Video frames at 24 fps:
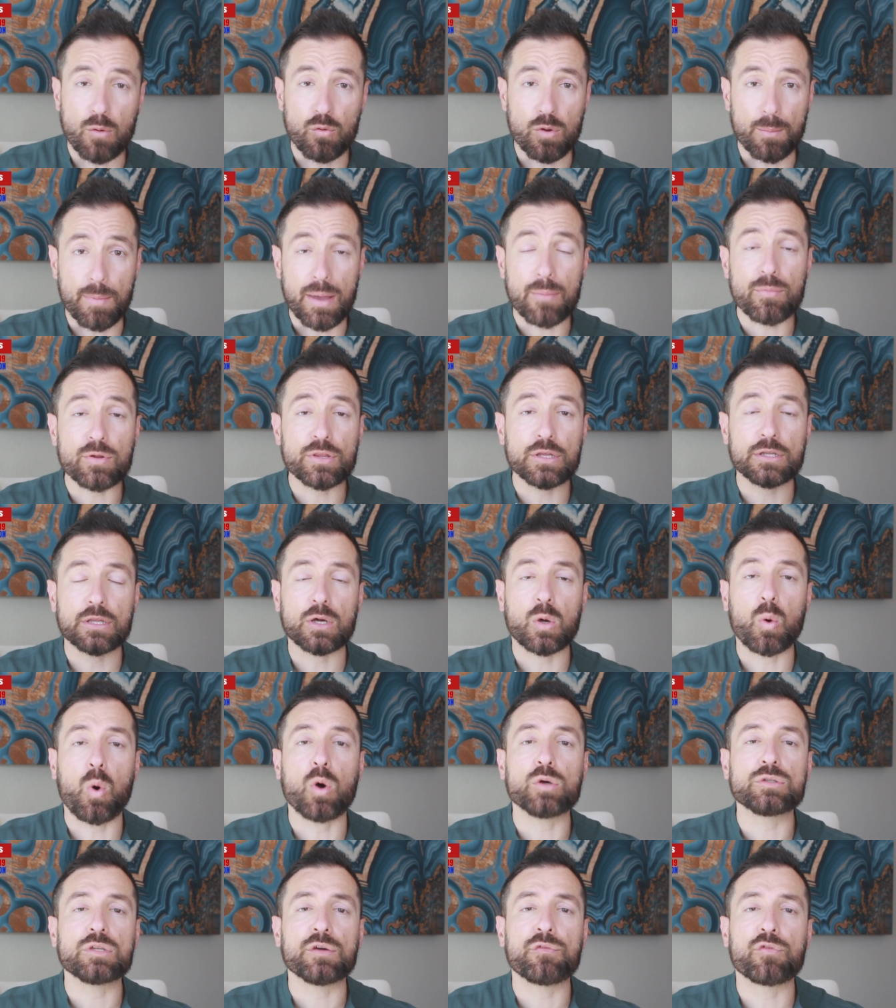Now remember that the
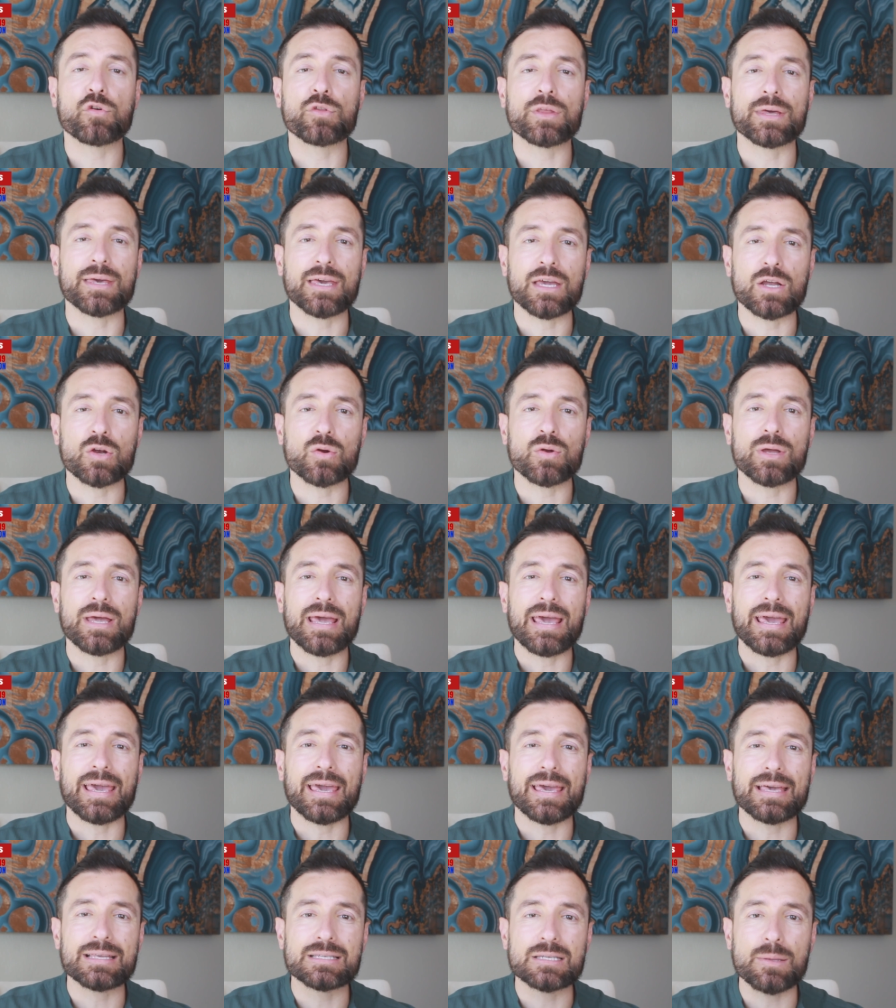quota for the year
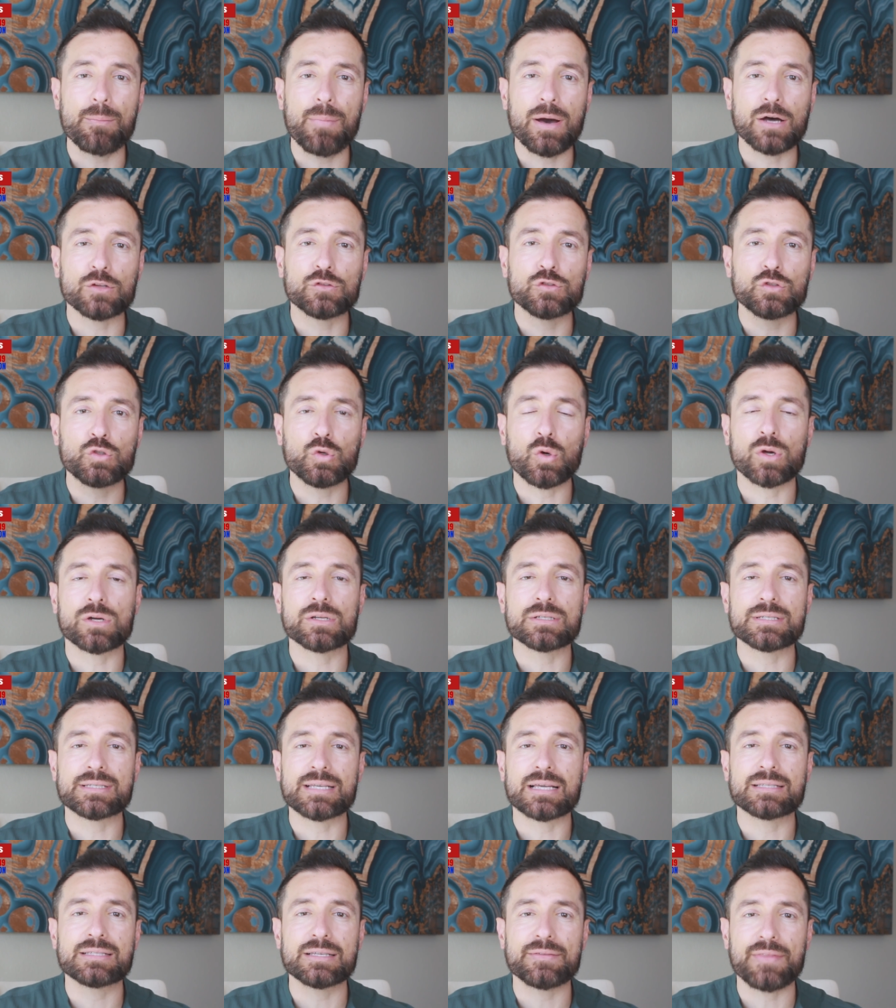is about
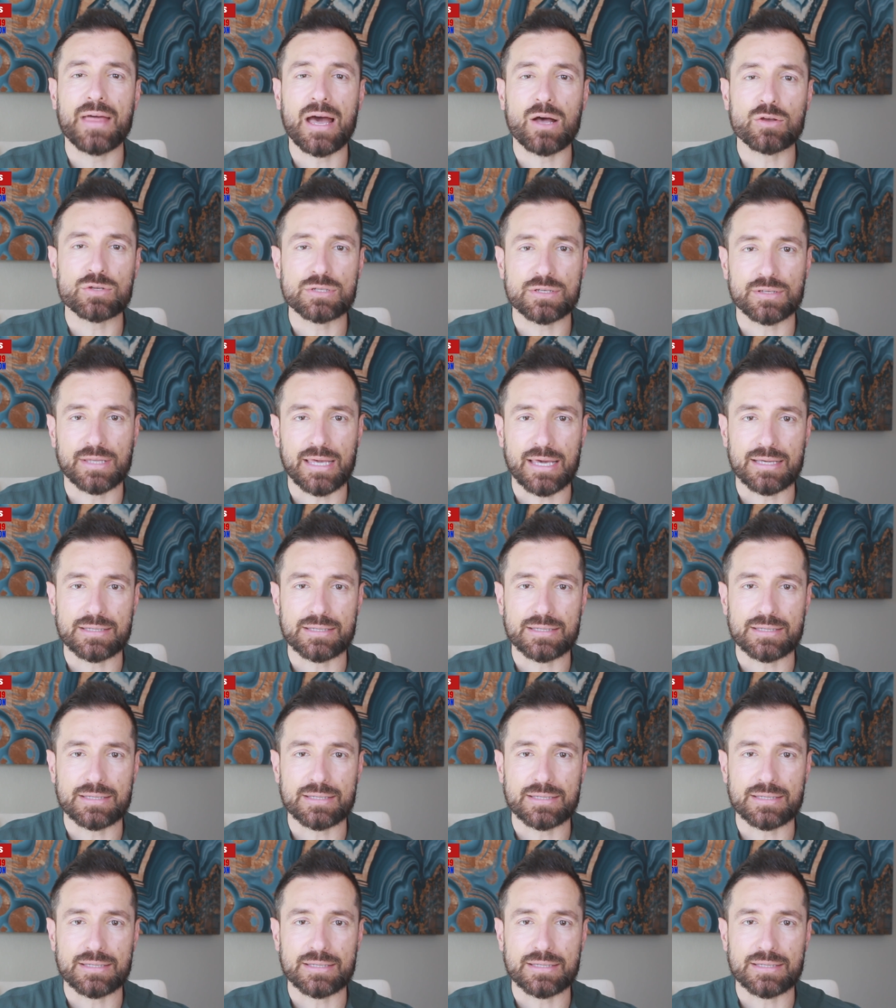260,000